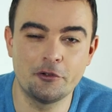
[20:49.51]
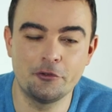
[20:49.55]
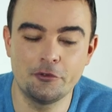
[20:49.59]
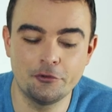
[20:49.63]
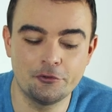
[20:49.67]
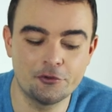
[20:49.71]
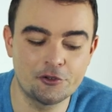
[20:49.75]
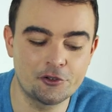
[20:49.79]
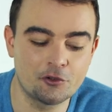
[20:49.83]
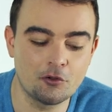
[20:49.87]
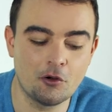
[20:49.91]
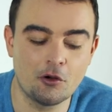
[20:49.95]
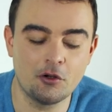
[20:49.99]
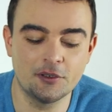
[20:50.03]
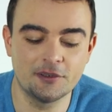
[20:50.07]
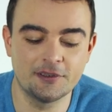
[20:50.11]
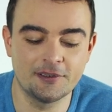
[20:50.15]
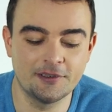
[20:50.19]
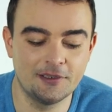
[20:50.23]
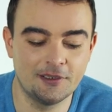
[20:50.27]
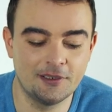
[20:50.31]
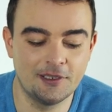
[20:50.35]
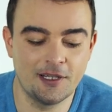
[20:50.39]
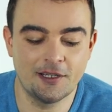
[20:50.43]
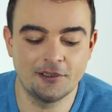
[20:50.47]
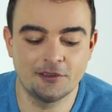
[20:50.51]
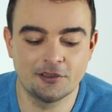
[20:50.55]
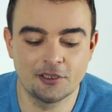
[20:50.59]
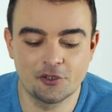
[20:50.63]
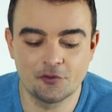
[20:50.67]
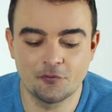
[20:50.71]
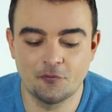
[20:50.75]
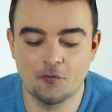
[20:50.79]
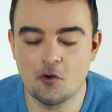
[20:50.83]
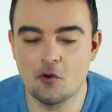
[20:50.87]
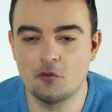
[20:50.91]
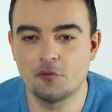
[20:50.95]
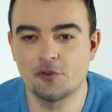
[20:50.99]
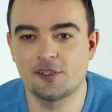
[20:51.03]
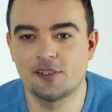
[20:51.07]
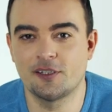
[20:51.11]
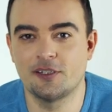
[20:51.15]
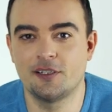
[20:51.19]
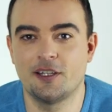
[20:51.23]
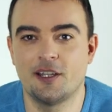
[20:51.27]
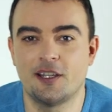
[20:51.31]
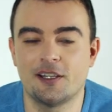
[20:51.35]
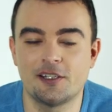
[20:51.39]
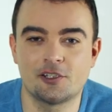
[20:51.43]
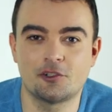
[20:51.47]
You saw the latest phones, the
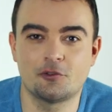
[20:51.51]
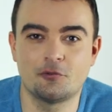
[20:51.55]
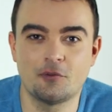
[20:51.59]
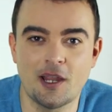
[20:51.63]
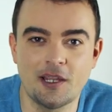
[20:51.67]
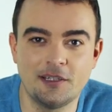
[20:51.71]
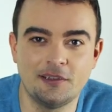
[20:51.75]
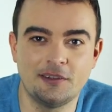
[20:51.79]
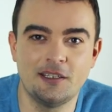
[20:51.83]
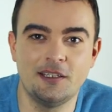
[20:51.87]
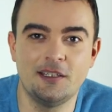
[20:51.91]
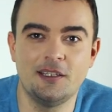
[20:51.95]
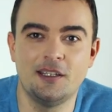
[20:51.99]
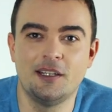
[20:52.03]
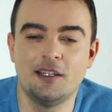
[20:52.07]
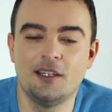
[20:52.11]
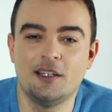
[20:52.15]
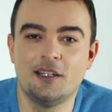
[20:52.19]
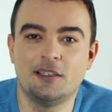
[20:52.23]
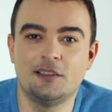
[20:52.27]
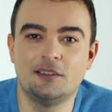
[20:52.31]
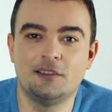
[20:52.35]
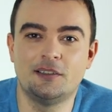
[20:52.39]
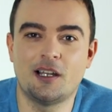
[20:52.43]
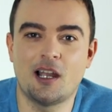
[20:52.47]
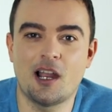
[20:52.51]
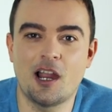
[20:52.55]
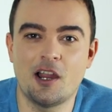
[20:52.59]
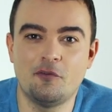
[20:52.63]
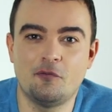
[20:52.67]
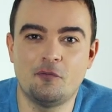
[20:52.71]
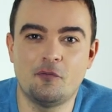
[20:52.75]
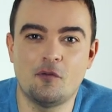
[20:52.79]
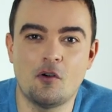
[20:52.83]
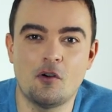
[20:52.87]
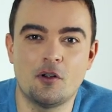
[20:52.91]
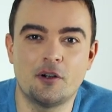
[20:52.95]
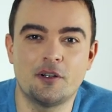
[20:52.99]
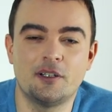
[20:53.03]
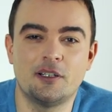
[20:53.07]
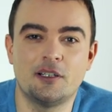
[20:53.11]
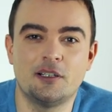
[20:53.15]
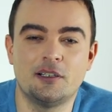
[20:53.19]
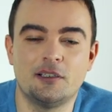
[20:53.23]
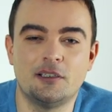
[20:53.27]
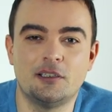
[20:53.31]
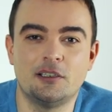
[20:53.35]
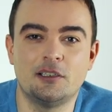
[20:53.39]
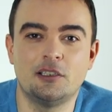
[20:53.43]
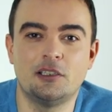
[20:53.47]
S20, the
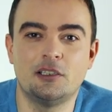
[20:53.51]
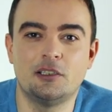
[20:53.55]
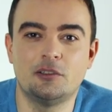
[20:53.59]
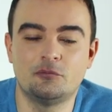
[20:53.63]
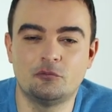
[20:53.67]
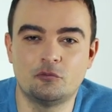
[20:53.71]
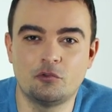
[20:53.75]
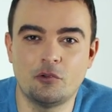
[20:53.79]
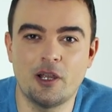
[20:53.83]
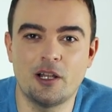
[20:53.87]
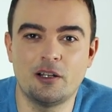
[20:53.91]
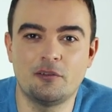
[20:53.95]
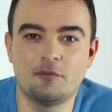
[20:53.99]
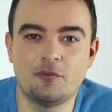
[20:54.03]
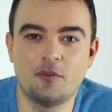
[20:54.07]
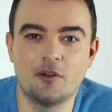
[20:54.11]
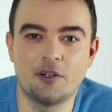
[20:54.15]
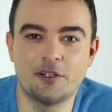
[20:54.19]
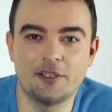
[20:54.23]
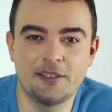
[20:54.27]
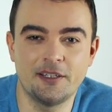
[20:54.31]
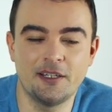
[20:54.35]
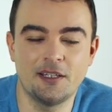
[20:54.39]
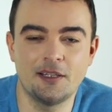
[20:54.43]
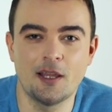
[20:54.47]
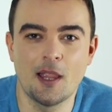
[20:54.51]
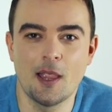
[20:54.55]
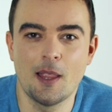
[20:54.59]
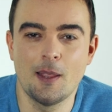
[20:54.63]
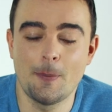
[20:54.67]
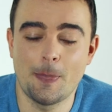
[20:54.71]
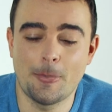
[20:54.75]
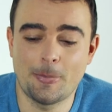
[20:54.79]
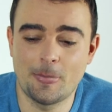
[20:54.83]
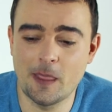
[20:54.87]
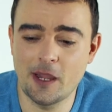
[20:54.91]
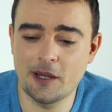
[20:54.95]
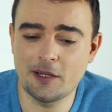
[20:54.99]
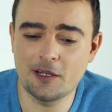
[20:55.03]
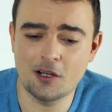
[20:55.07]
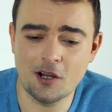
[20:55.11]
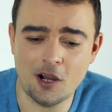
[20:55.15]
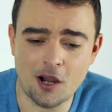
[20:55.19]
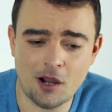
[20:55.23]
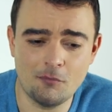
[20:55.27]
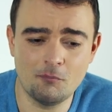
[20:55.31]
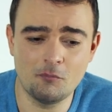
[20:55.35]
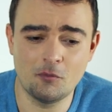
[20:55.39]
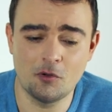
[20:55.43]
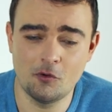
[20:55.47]
iPhone 12, 13, they
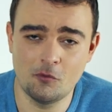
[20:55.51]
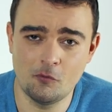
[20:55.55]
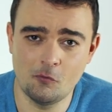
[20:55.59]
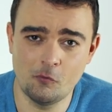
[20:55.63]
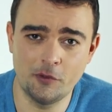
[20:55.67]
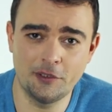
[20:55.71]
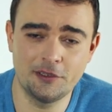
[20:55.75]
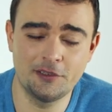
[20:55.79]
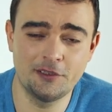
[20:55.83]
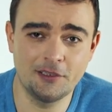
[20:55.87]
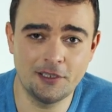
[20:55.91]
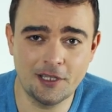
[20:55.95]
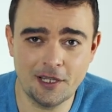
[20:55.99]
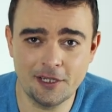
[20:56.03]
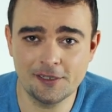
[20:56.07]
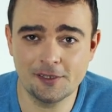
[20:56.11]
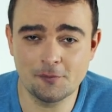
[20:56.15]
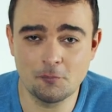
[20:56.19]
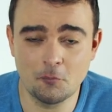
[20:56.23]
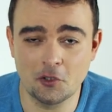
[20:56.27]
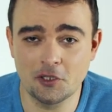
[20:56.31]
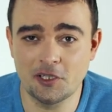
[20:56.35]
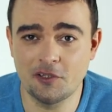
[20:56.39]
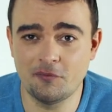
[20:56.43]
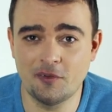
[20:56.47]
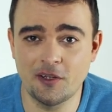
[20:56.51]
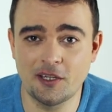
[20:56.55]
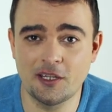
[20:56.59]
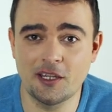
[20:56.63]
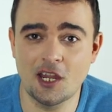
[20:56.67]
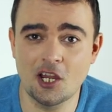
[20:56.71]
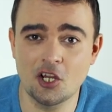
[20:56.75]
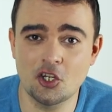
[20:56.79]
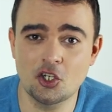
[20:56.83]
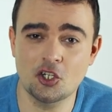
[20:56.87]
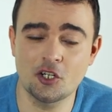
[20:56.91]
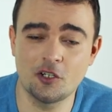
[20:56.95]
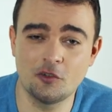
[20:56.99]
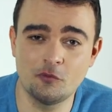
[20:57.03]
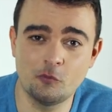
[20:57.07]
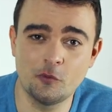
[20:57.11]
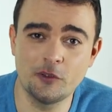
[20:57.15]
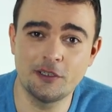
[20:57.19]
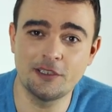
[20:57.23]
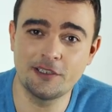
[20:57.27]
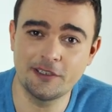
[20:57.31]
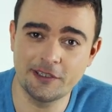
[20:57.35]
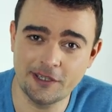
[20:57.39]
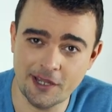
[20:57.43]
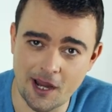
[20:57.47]
come with the lens modification
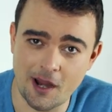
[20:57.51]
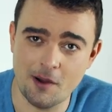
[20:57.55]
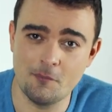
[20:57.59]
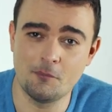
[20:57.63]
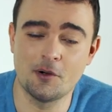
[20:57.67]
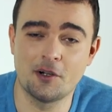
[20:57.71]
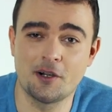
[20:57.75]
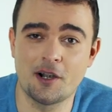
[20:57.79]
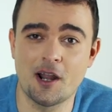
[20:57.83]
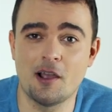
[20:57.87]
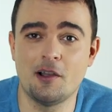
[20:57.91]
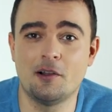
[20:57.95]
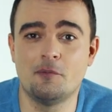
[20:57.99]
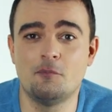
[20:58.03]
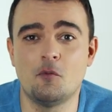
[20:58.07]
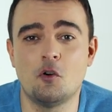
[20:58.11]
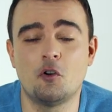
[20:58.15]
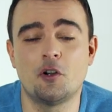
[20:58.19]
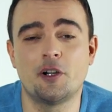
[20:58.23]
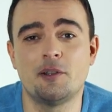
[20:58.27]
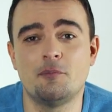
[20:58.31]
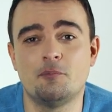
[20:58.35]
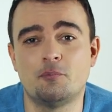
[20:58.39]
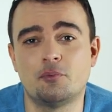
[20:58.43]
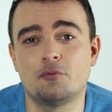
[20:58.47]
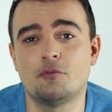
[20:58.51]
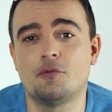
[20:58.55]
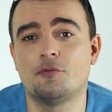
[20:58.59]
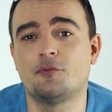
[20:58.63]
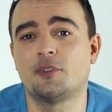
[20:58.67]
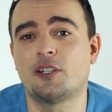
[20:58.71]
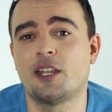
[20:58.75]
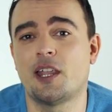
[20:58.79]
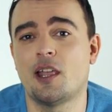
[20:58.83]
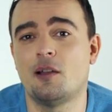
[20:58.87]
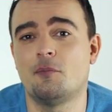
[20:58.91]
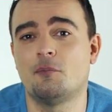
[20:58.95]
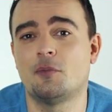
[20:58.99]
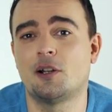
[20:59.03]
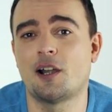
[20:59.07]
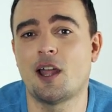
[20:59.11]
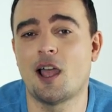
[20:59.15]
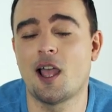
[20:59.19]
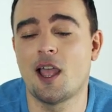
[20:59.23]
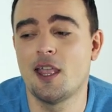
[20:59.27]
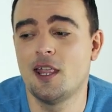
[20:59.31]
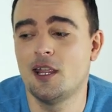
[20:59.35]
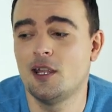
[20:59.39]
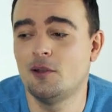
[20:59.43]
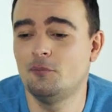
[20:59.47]
with the camera, more improved
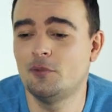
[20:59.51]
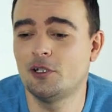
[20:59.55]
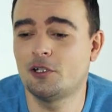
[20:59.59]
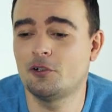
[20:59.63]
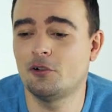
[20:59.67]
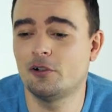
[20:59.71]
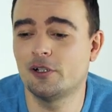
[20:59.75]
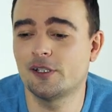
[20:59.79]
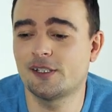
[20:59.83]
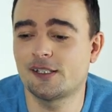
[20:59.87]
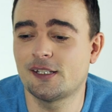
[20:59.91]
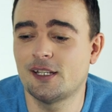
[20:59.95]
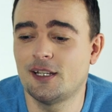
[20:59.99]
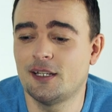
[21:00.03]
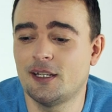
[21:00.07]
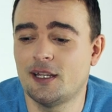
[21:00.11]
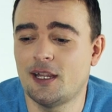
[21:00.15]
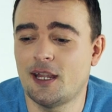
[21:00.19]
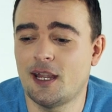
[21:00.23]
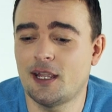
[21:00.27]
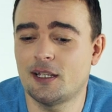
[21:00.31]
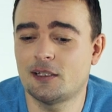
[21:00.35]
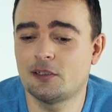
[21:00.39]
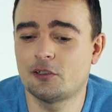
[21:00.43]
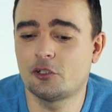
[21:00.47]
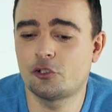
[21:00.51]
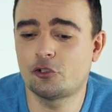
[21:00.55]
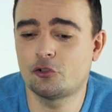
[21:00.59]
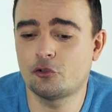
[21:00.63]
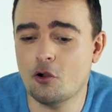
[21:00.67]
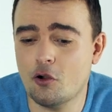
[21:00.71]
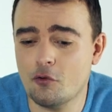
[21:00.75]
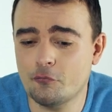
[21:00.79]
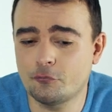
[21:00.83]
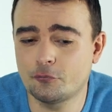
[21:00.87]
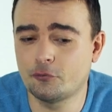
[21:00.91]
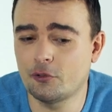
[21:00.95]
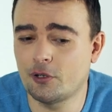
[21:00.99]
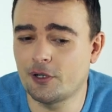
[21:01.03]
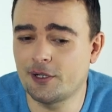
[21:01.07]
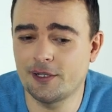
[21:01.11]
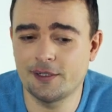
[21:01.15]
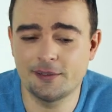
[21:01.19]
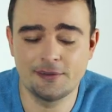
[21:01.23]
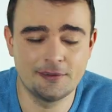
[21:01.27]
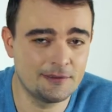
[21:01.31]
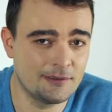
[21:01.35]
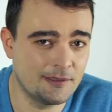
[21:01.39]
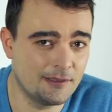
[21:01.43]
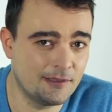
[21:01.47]
camera, because at the software,
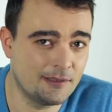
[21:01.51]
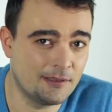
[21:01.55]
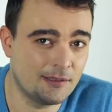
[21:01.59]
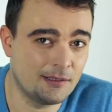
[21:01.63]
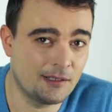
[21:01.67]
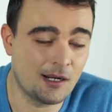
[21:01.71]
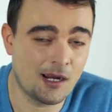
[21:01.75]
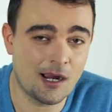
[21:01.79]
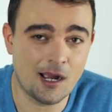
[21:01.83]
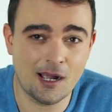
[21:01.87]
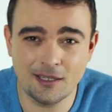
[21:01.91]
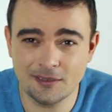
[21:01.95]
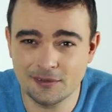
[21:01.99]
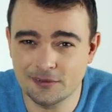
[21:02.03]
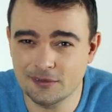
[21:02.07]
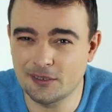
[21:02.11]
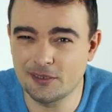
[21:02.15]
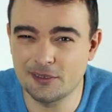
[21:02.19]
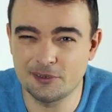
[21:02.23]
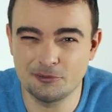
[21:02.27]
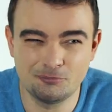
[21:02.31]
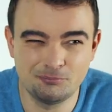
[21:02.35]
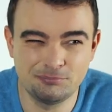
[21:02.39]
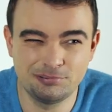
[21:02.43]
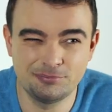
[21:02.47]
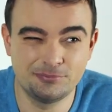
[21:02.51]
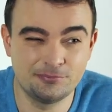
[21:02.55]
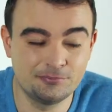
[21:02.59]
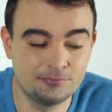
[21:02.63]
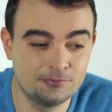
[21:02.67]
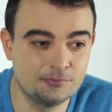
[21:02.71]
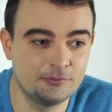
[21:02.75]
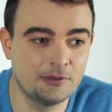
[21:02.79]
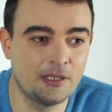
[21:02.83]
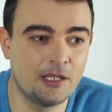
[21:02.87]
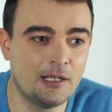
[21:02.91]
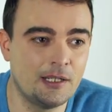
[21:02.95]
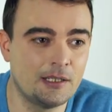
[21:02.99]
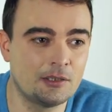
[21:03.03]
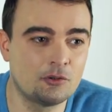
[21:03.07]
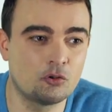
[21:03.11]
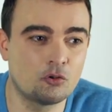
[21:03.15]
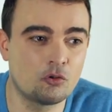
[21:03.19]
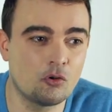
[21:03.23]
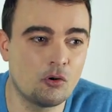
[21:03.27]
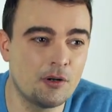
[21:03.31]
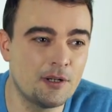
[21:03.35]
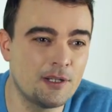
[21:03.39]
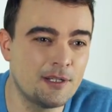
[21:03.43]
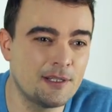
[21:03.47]
at the other
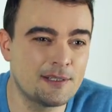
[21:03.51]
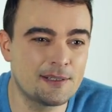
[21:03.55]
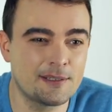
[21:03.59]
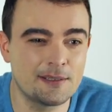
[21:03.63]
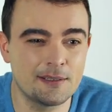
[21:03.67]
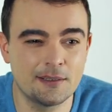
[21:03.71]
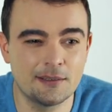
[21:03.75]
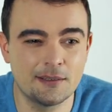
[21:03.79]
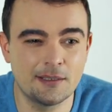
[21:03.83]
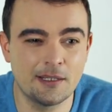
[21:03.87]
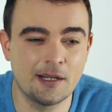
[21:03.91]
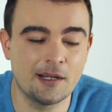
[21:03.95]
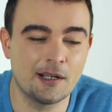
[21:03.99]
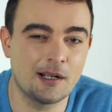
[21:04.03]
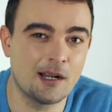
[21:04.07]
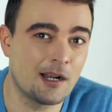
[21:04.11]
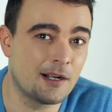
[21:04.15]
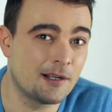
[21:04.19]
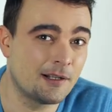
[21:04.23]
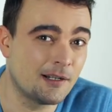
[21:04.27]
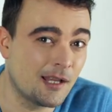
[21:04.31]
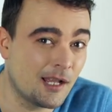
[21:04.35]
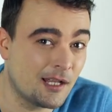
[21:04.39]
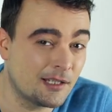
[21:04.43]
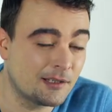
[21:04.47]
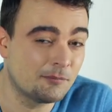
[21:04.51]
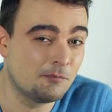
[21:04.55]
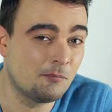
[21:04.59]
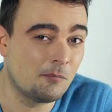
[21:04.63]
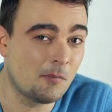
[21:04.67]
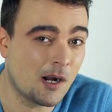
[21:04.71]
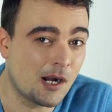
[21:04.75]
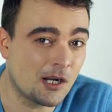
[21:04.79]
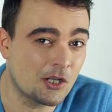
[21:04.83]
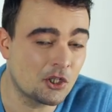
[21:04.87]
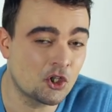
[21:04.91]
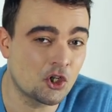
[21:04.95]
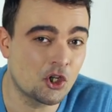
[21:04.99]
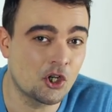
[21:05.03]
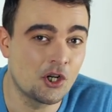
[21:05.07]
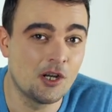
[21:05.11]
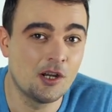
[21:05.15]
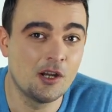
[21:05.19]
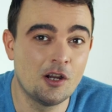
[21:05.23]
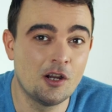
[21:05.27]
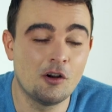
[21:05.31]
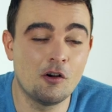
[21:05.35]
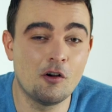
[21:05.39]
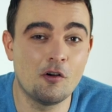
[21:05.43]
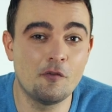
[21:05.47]
electronics, there are not much
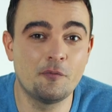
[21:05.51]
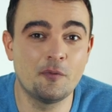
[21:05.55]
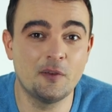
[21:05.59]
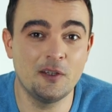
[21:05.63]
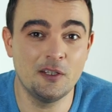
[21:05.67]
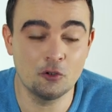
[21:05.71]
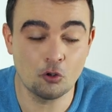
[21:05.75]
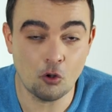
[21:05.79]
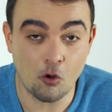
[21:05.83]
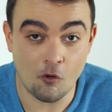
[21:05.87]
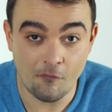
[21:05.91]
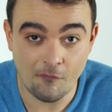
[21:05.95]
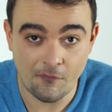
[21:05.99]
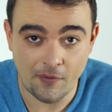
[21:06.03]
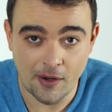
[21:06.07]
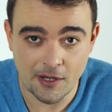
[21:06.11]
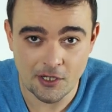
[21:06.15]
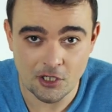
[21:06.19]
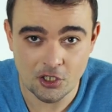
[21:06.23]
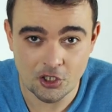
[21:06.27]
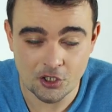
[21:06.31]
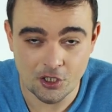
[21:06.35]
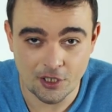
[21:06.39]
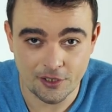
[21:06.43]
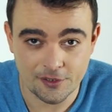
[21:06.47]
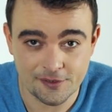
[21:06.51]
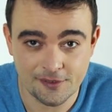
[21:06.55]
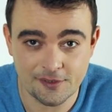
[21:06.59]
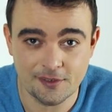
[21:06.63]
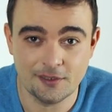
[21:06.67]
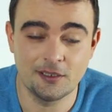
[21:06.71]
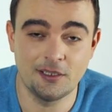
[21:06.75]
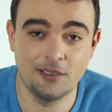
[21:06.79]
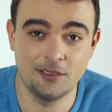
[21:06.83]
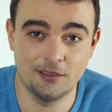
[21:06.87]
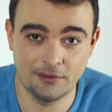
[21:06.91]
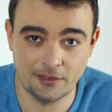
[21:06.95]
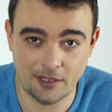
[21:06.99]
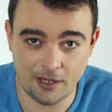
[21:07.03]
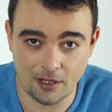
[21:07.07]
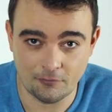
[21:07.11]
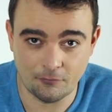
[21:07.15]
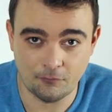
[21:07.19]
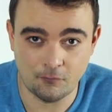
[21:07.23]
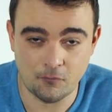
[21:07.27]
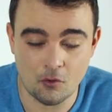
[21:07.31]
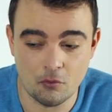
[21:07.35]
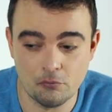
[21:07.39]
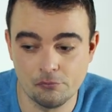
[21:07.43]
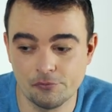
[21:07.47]
of innovations in their
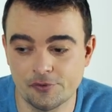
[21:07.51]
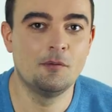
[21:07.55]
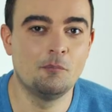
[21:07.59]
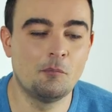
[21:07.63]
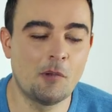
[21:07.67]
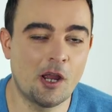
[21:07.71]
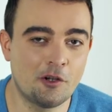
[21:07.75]
phones.